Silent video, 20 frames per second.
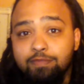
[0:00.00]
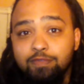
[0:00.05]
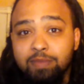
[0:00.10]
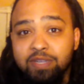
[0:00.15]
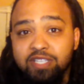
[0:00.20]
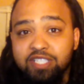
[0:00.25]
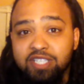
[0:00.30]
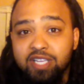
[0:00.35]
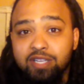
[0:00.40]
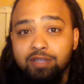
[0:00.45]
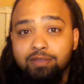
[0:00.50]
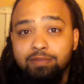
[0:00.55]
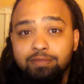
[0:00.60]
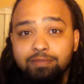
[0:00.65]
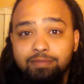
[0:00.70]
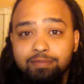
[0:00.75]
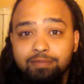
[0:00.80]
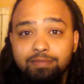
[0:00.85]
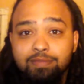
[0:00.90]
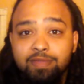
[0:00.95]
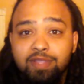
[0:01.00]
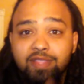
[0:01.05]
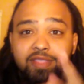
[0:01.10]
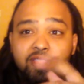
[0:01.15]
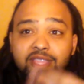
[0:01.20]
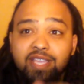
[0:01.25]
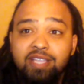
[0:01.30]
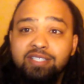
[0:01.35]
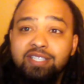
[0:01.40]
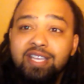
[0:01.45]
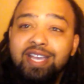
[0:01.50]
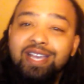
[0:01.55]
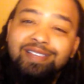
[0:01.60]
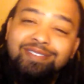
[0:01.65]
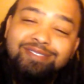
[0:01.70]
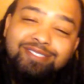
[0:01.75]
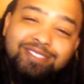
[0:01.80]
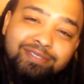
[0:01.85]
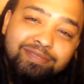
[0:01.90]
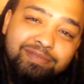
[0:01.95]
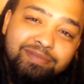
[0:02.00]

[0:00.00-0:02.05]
for my channel. Thanks, guys.